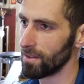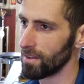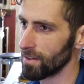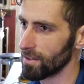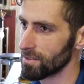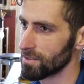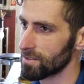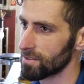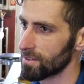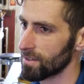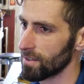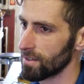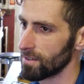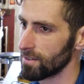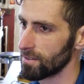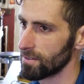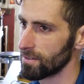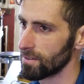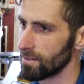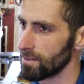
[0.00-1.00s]
next
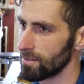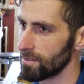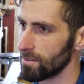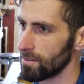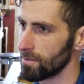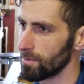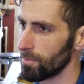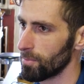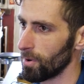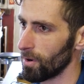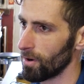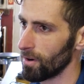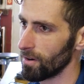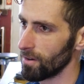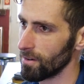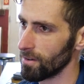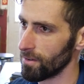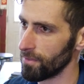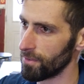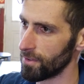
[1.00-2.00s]
part
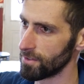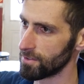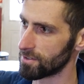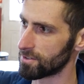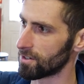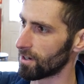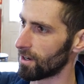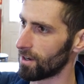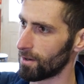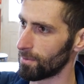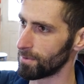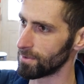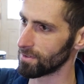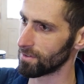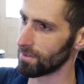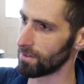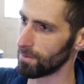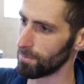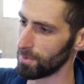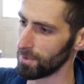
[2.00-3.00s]
of this job is
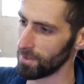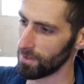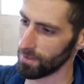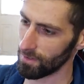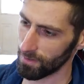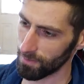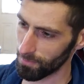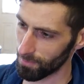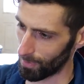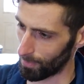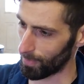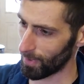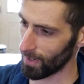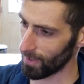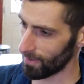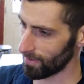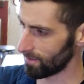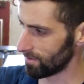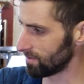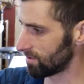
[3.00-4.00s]
going to be
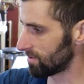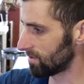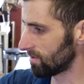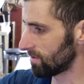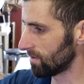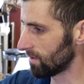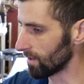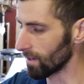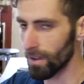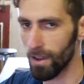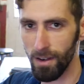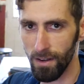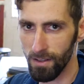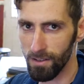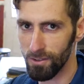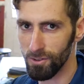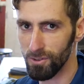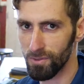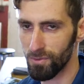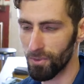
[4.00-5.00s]
propellers. I got to get
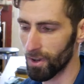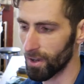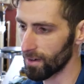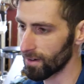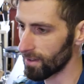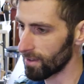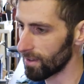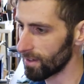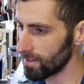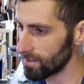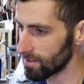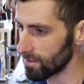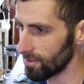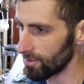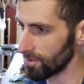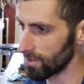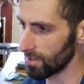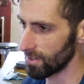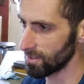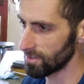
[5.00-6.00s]
those finalized,
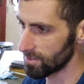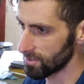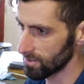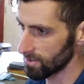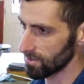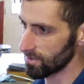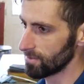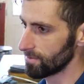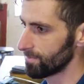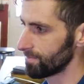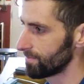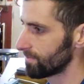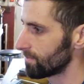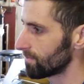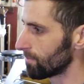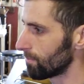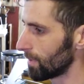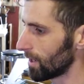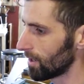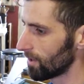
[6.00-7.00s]
location and
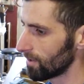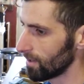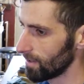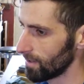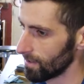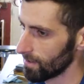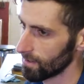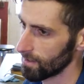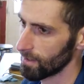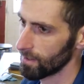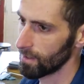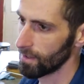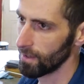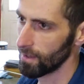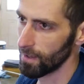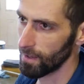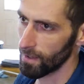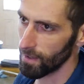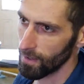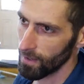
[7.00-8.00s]
mounting,
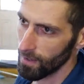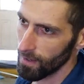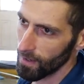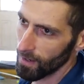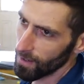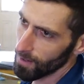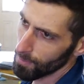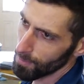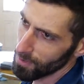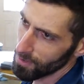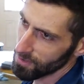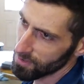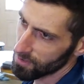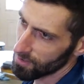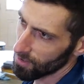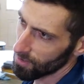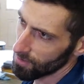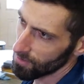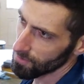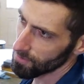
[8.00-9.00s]
and I'm going to
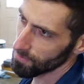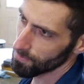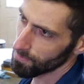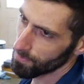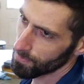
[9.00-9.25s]
start